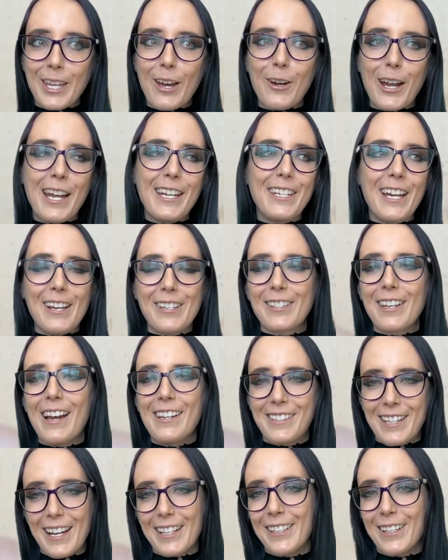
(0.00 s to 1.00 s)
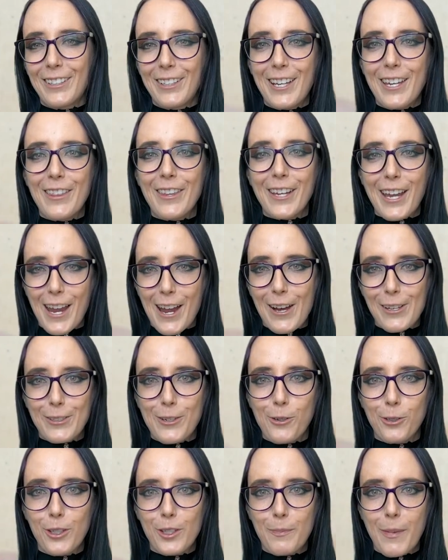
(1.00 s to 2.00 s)
Okay, yes, technically the Chaos
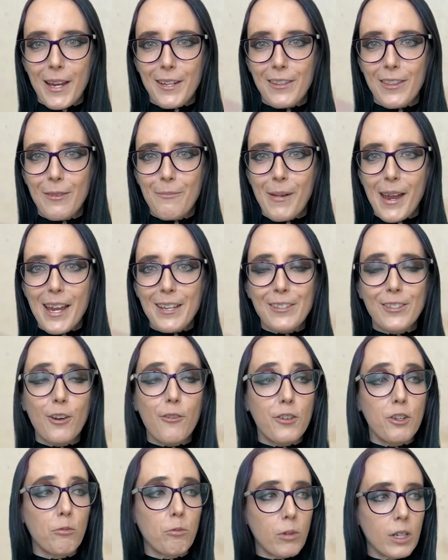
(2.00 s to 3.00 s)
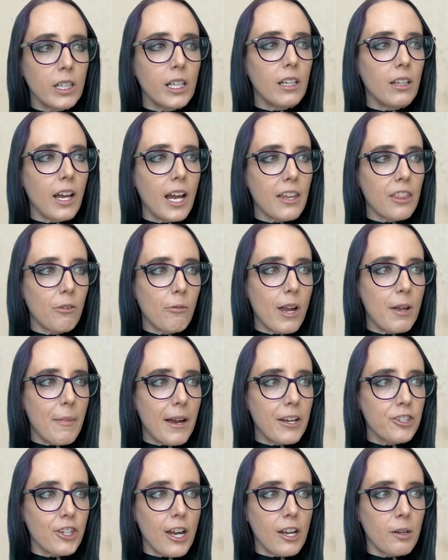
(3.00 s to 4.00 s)
Cultist painted the base, so if you really like the way my
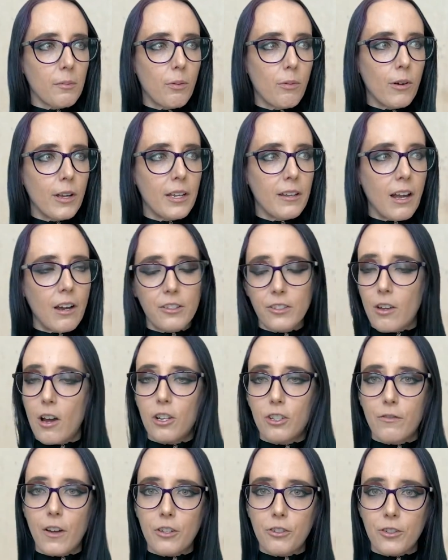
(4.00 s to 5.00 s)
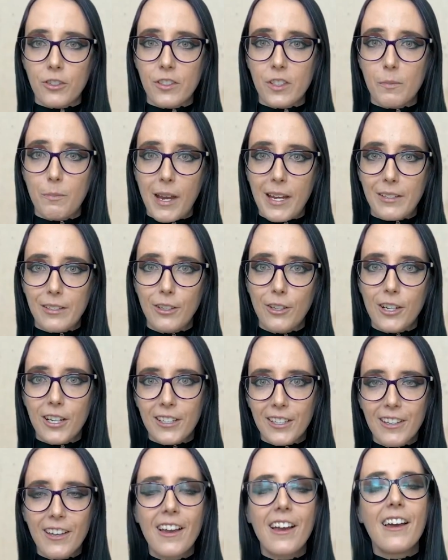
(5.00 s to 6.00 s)
Shatterpoint Asajj Ventress' base look,
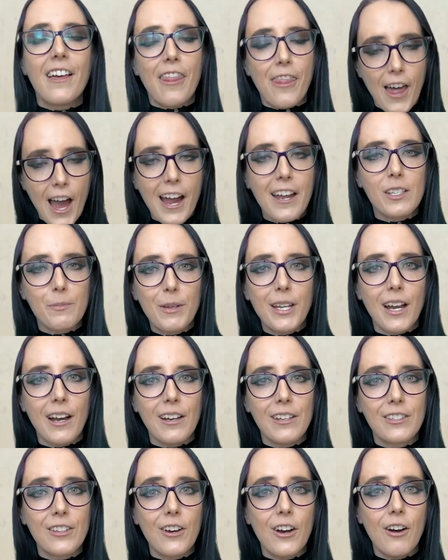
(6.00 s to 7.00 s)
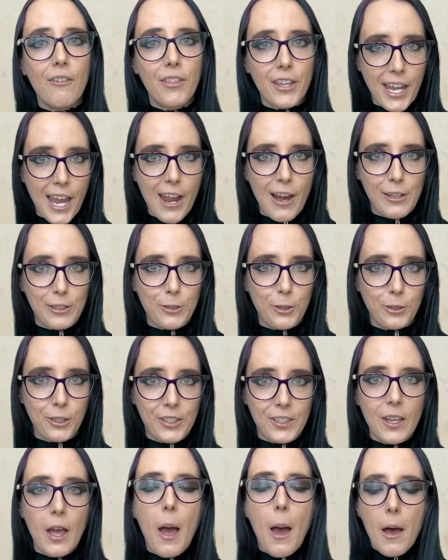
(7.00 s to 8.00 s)
that is because of the Chaos
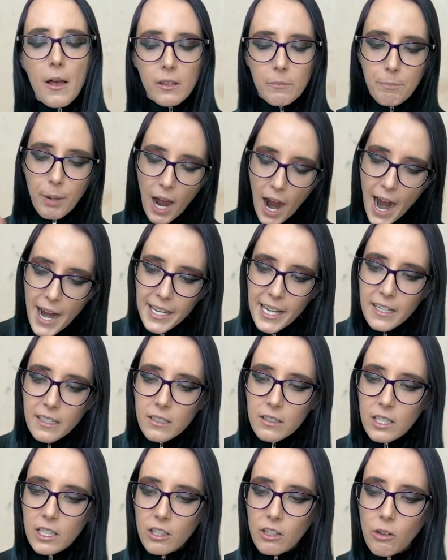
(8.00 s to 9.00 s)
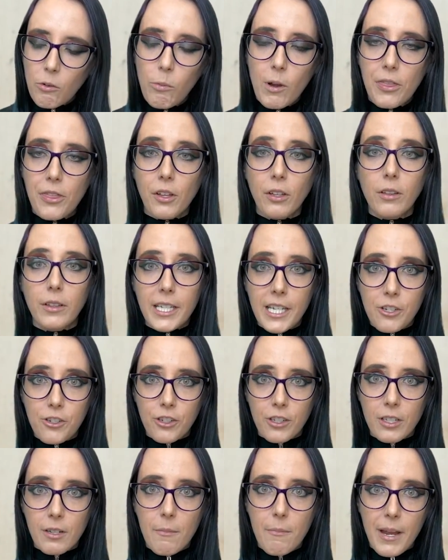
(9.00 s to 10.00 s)
Cultist. But I need to deal with the
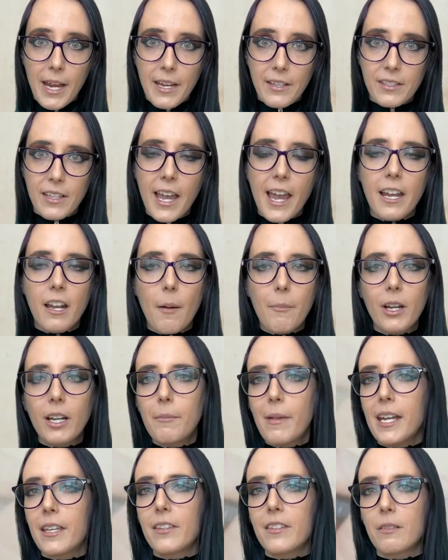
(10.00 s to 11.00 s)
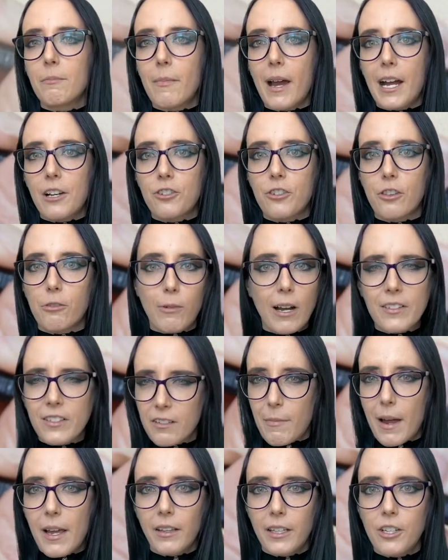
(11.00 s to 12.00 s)
Legion base, and I'm gonna make this match the rest
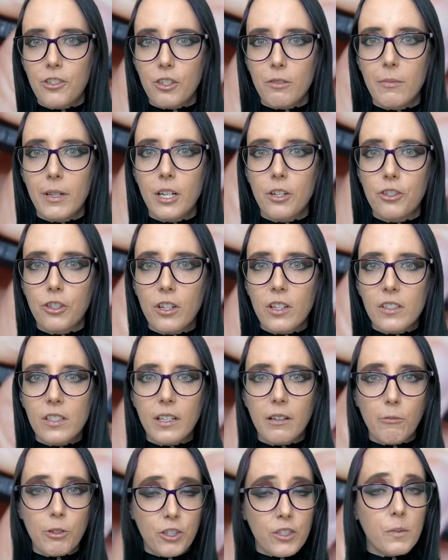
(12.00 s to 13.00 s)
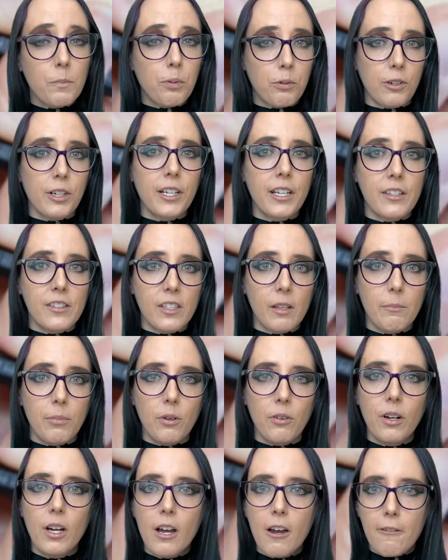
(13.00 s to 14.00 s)
Legion miniatures, which is pretty
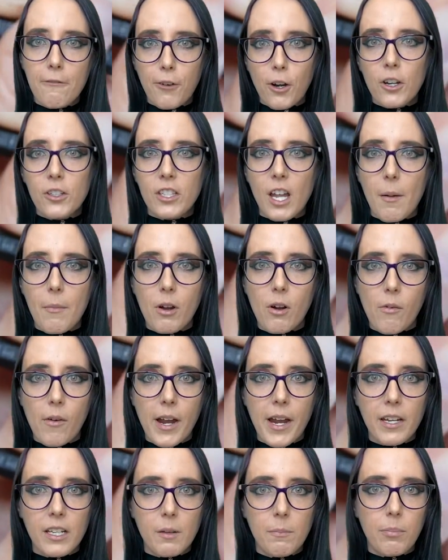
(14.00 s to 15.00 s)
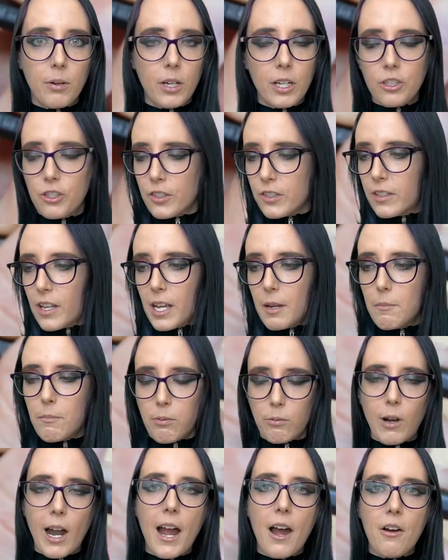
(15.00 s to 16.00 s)
simple. First, I'm going to put just a
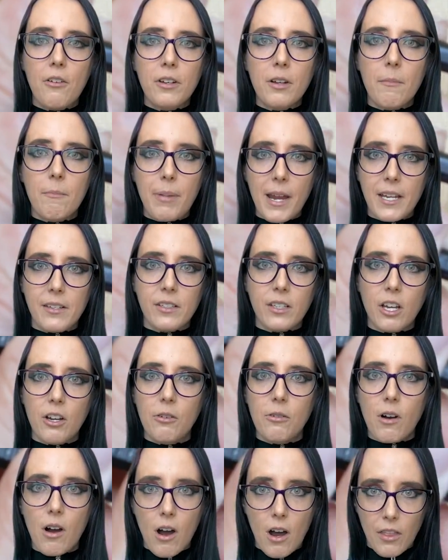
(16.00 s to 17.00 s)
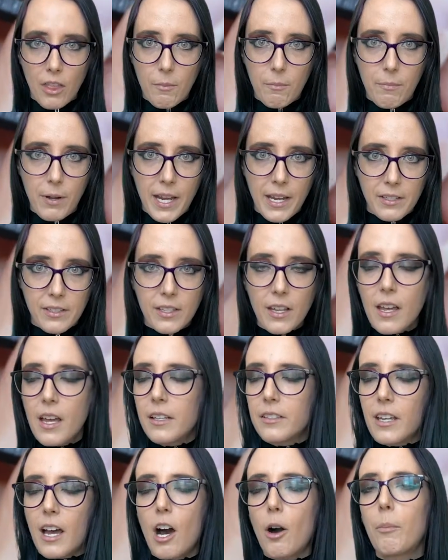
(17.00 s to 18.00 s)
brown base coat on the base
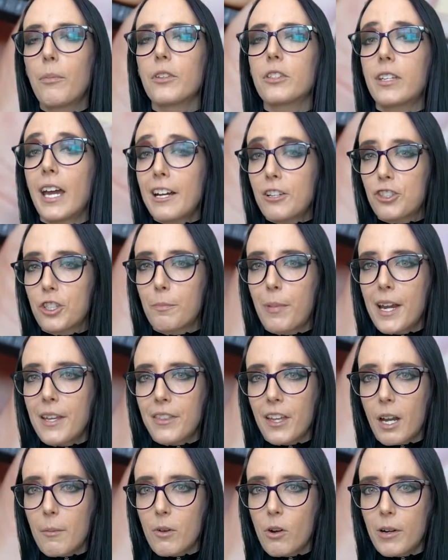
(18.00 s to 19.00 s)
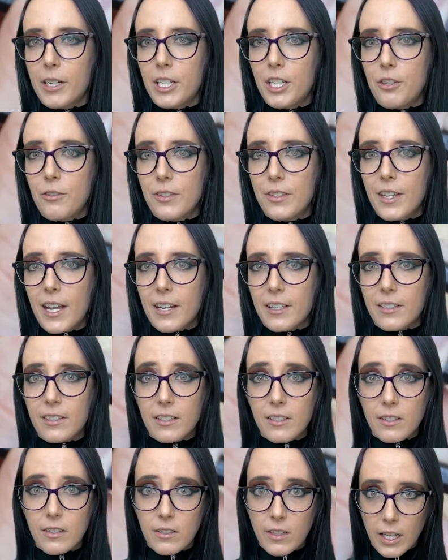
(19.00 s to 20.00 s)
to help the texture paint that I'm going to use
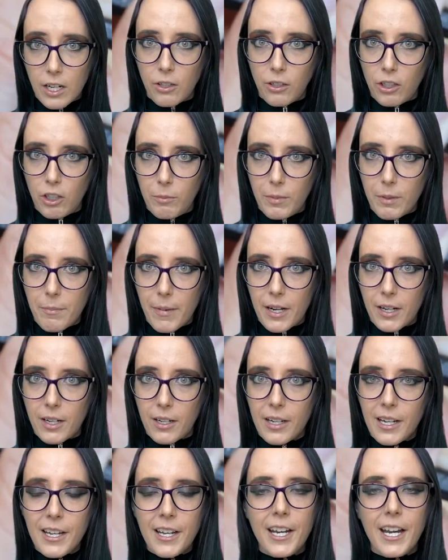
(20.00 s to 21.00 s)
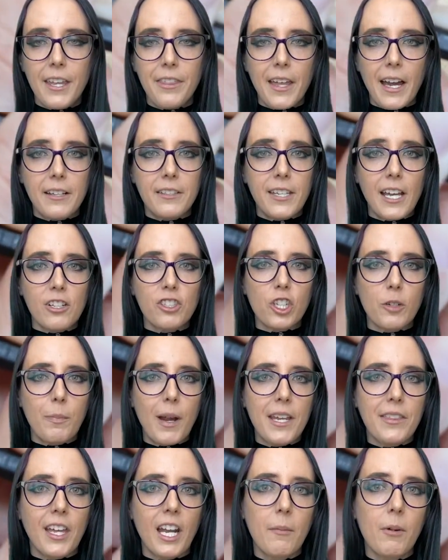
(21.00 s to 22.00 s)
next stick a little bit better. And that texture
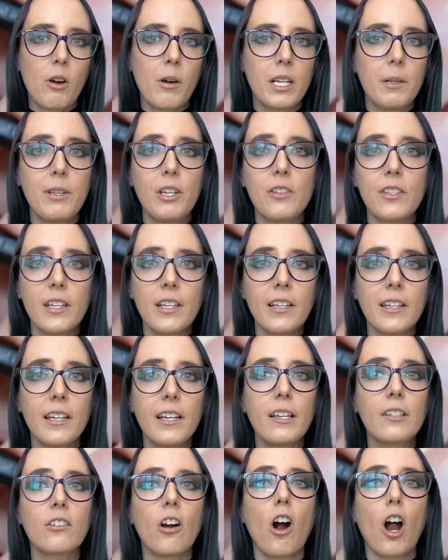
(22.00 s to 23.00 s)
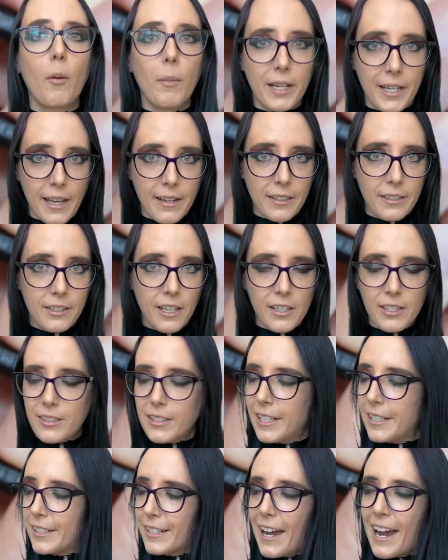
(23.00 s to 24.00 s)
paint that I'm going to be using is Armageddon Dust.
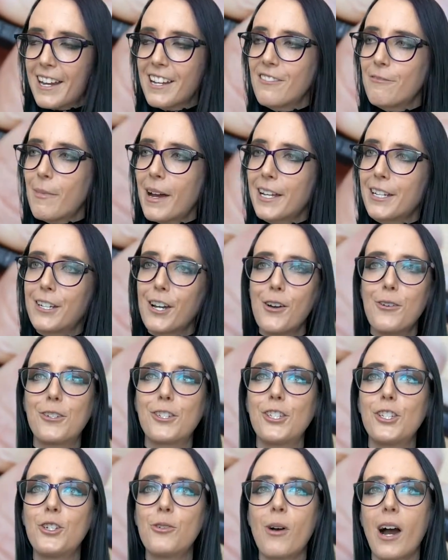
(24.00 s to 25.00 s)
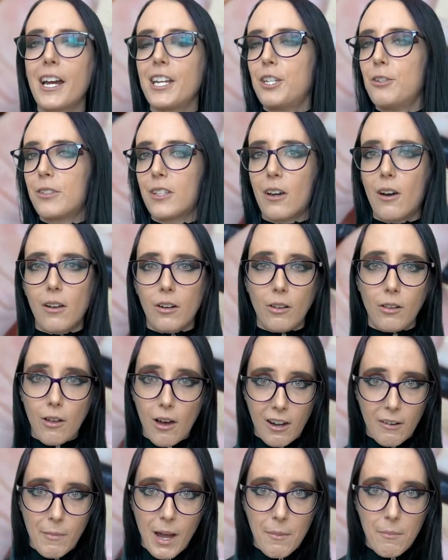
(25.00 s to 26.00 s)
It's kind of my go-to. I use it on a lot
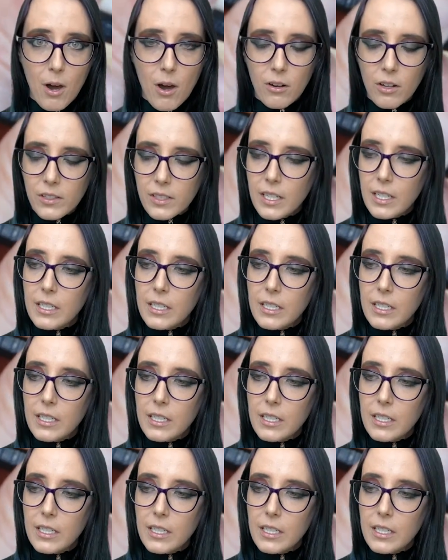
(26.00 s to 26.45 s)
of my models.